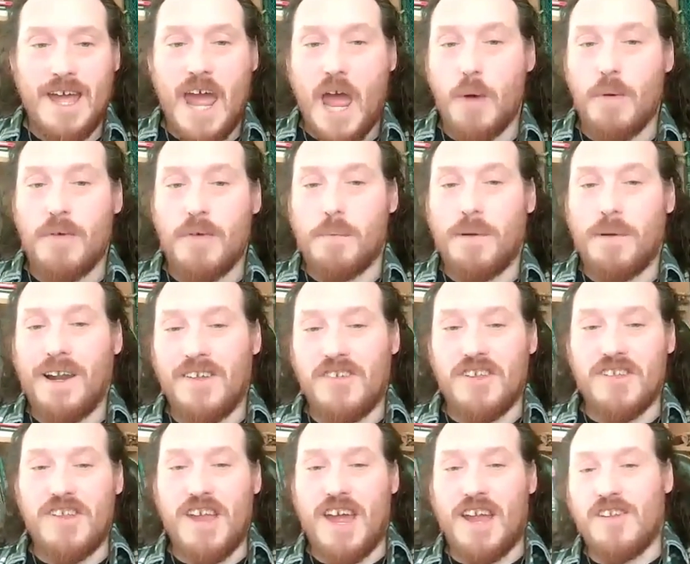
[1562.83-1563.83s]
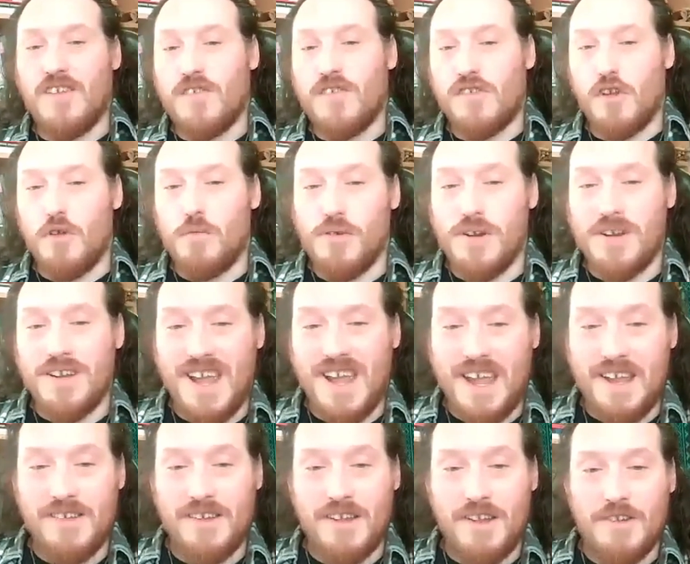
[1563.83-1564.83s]
However, Police Detective
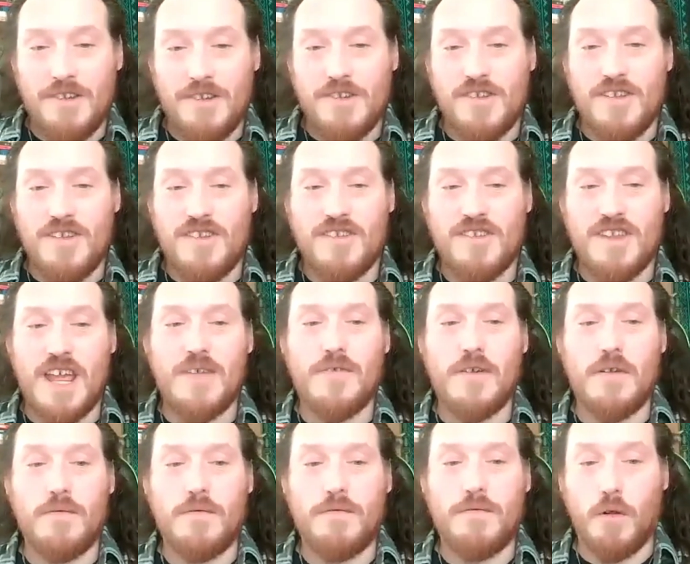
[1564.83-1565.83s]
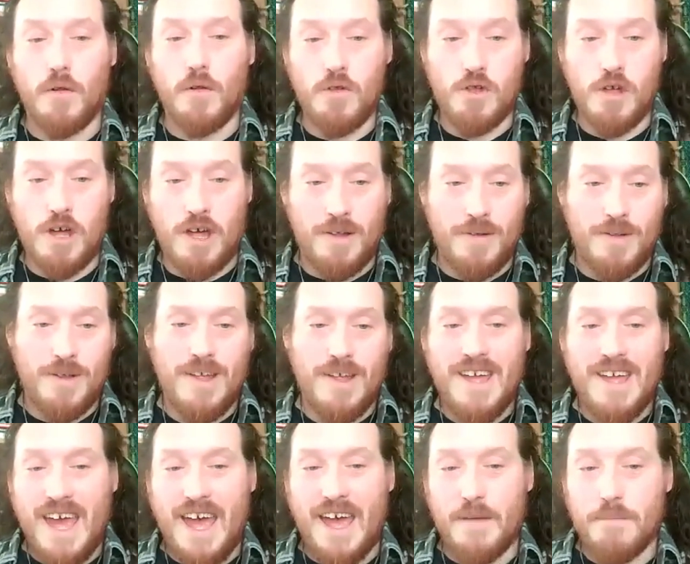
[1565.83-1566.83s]
Superintendent Stephen Fulcher
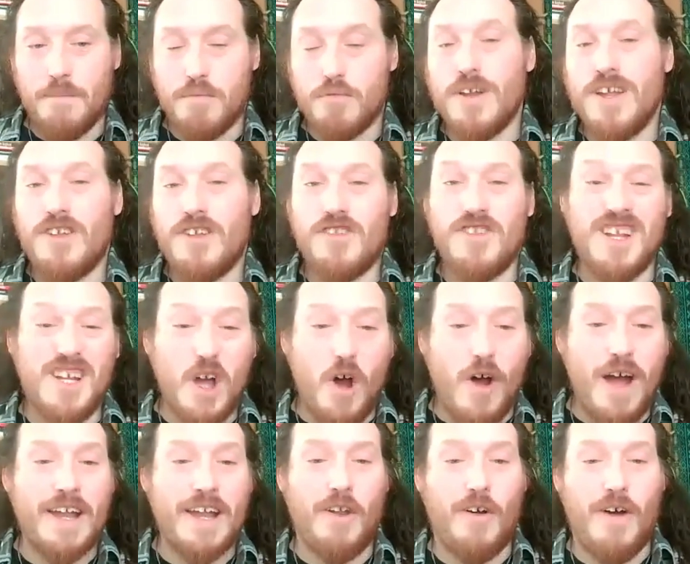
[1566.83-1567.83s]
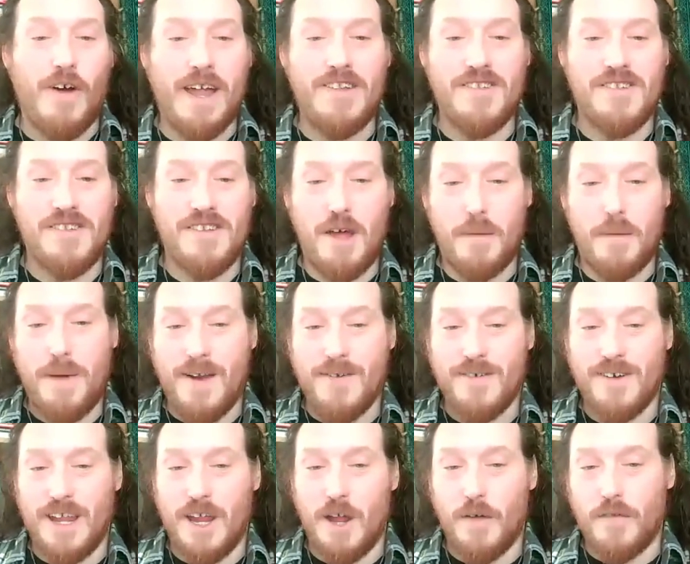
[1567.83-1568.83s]
had breached the guidelines,
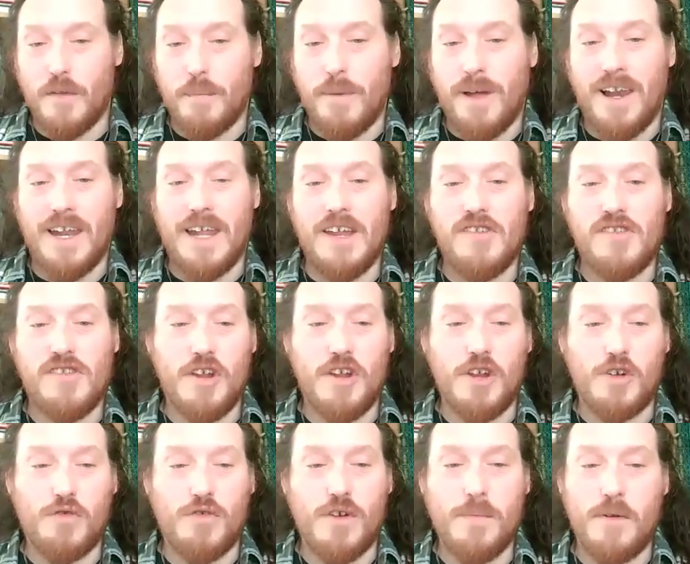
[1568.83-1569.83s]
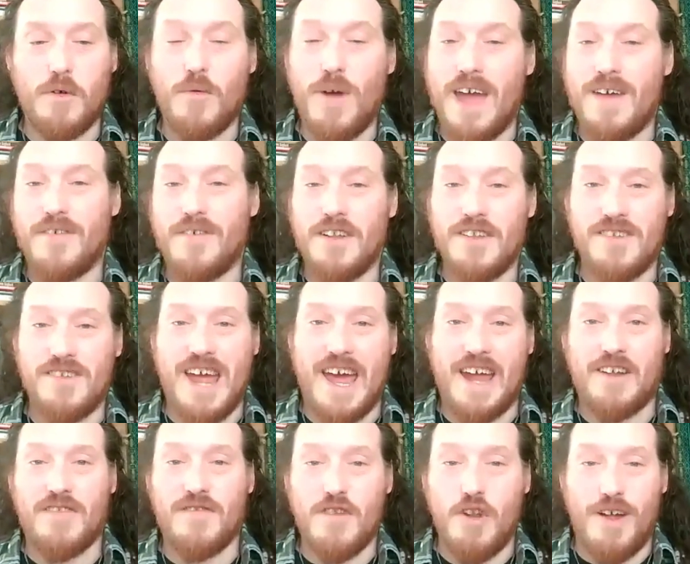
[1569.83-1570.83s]
apparently, of the Police and Criminal Evidence
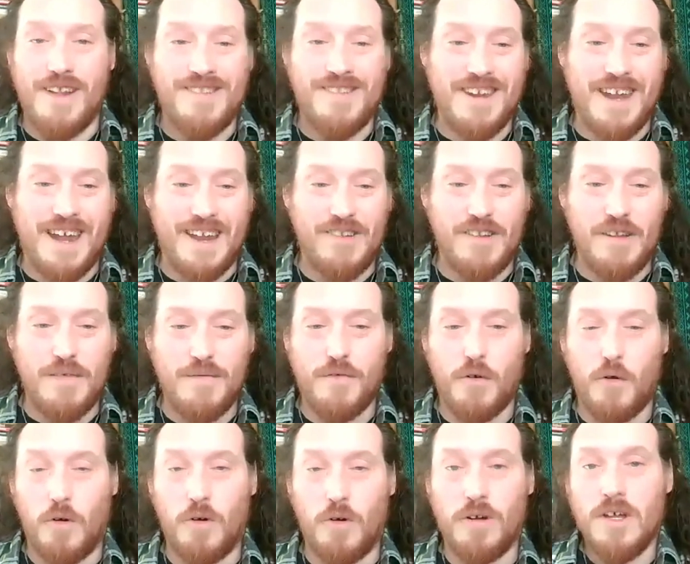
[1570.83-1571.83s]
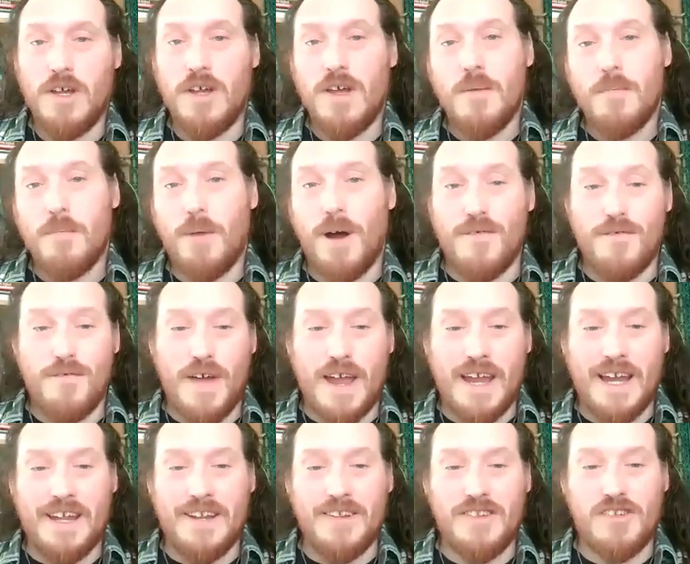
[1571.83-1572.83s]
Act of nineteen eighty-four by
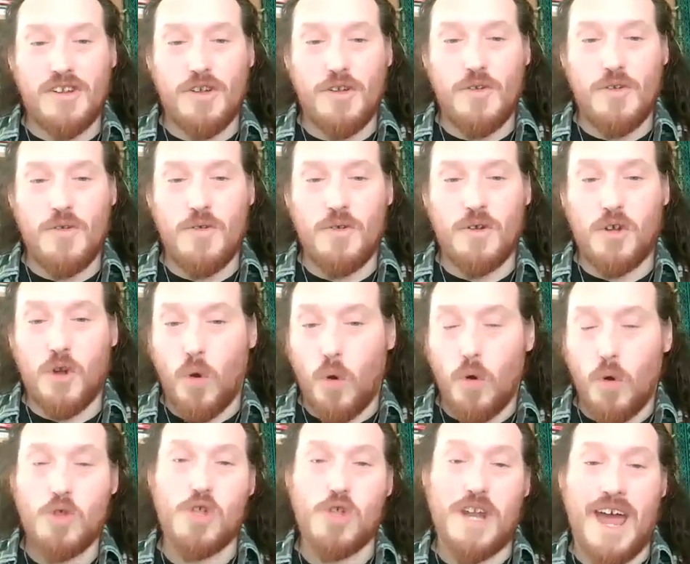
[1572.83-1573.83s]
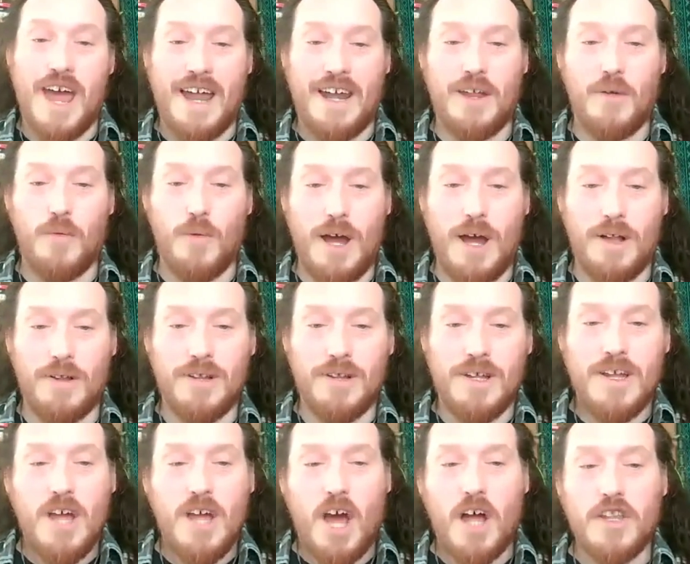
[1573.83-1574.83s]
failing to caution Halliwell
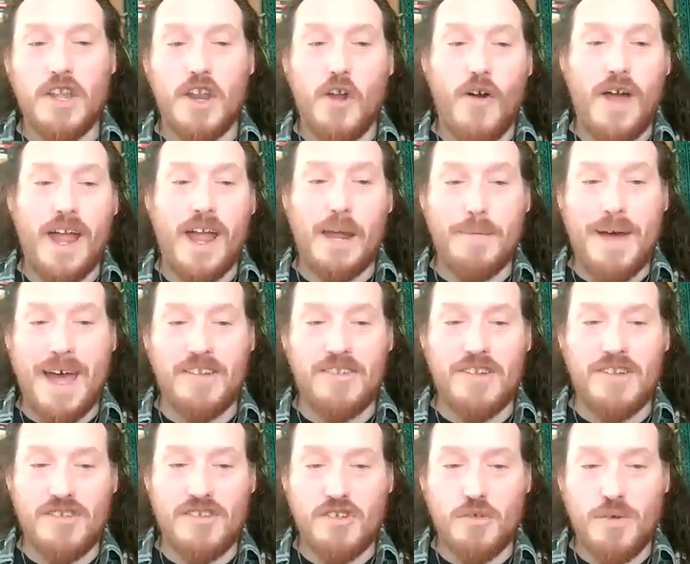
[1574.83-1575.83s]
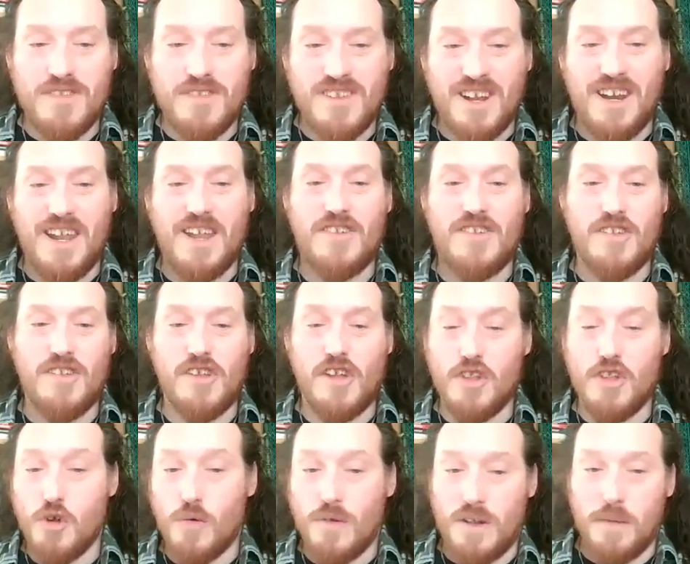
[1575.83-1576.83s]
and denying him access to a
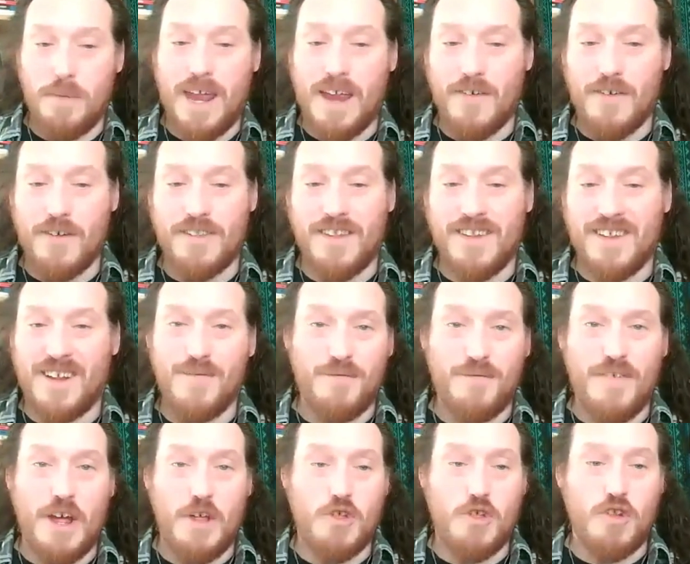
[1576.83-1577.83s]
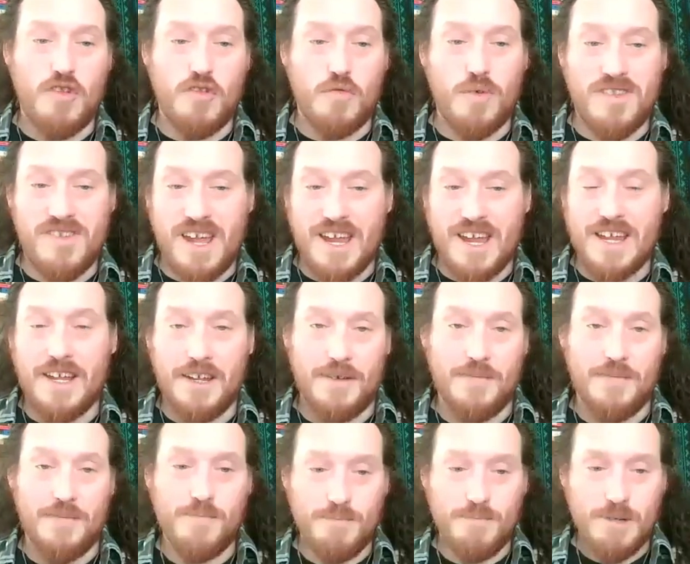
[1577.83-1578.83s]
solicitor during the period that the confessions were taken.